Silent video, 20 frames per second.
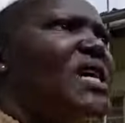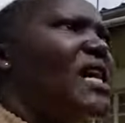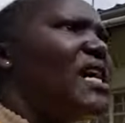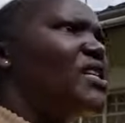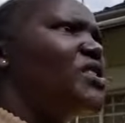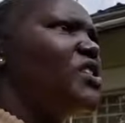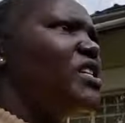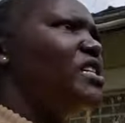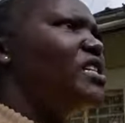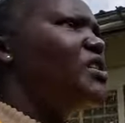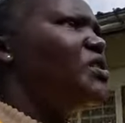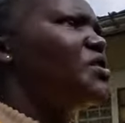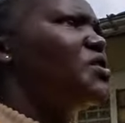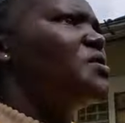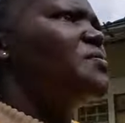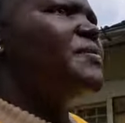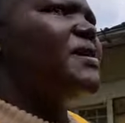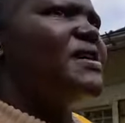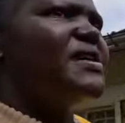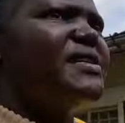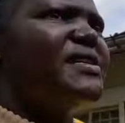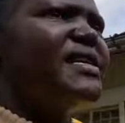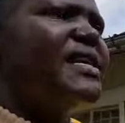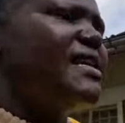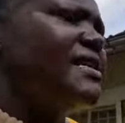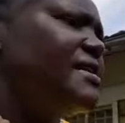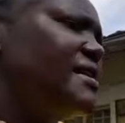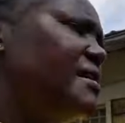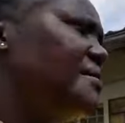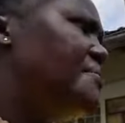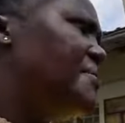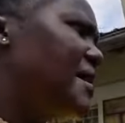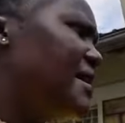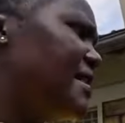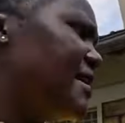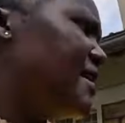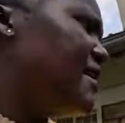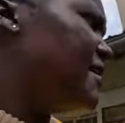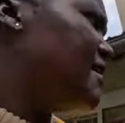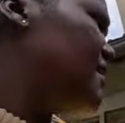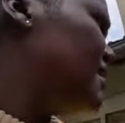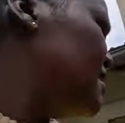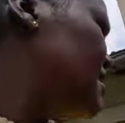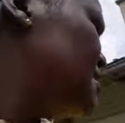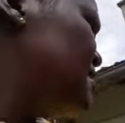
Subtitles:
Actually, you know, my dad, by then,